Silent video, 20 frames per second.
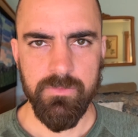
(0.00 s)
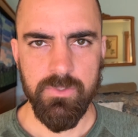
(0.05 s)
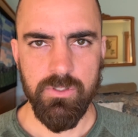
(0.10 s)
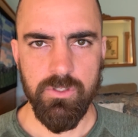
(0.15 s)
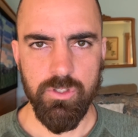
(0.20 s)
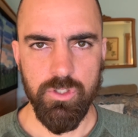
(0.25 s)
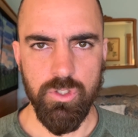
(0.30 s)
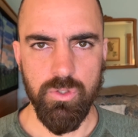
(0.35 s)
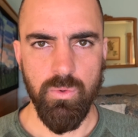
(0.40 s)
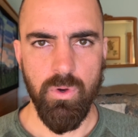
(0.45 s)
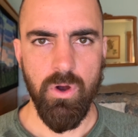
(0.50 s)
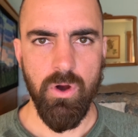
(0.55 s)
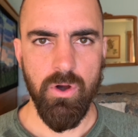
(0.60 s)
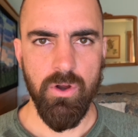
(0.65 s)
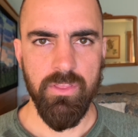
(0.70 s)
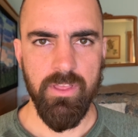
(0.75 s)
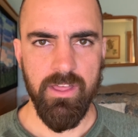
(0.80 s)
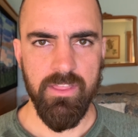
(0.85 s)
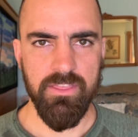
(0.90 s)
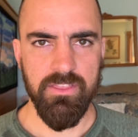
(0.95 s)
You are
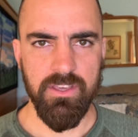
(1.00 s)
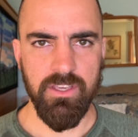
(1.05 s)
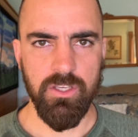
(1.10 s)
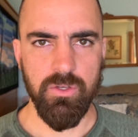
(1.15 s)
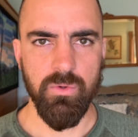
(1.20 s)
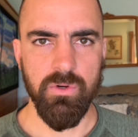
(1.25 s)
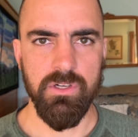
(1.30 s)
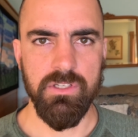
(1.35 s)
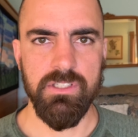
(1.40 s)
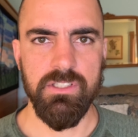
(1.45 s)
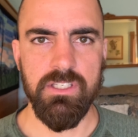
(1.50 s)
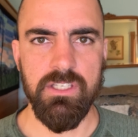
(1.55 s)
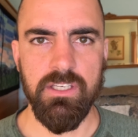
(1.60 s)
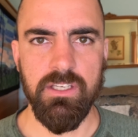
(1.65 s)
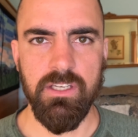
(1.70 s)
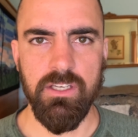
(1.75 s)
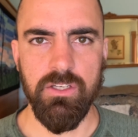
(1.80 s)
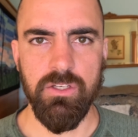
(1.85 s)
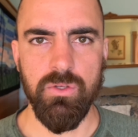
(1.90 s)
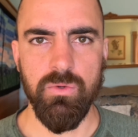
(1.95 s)
that thing you are
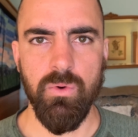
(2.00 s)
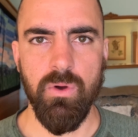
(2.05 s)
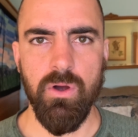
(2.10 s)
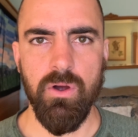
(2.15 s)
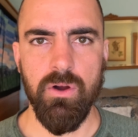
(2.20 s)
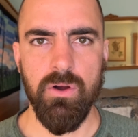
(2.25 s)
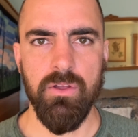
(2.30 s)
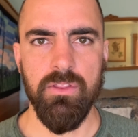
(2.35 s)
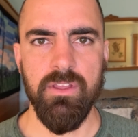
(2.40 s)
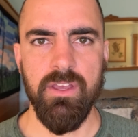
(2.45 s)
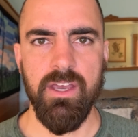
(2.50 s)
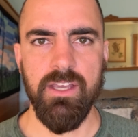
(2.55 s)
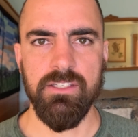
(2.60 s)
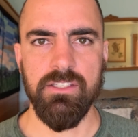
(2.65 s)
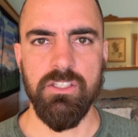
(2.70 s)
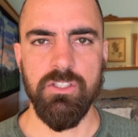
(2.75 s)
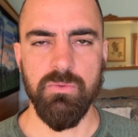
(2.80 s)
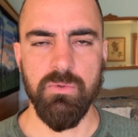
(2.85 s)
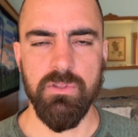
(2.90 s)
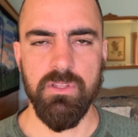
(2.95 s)
seeking. You are the
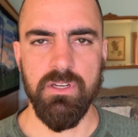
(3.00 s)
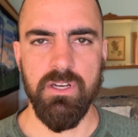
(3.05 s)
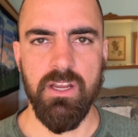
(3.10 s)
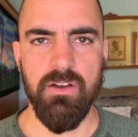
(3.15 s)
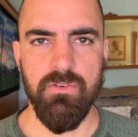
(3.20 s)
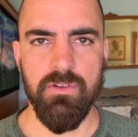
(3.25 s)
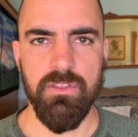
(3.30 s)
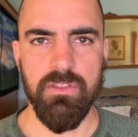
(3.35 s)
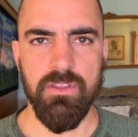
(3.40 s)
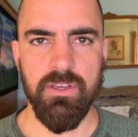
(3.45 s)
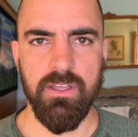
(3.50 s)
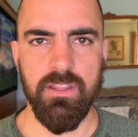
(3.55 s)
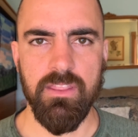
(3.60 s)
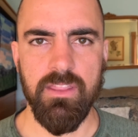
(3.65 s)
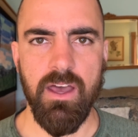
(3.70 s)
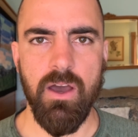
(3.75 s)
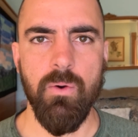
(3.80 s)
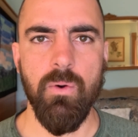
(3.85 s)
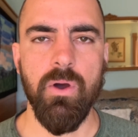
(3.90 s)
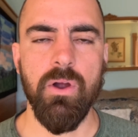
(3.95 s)
essence within everything.
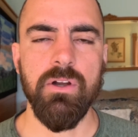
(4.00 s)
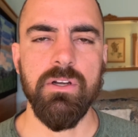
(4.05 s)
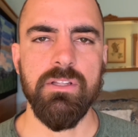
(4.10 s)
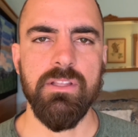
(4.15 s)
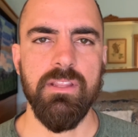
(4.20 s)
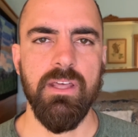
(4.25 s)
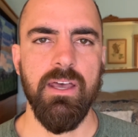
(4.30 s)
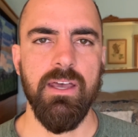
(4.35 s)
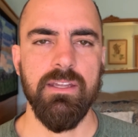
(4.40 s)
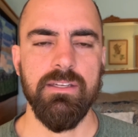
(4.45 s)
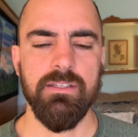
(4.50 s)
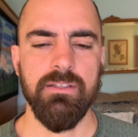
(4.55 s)
Thou art that.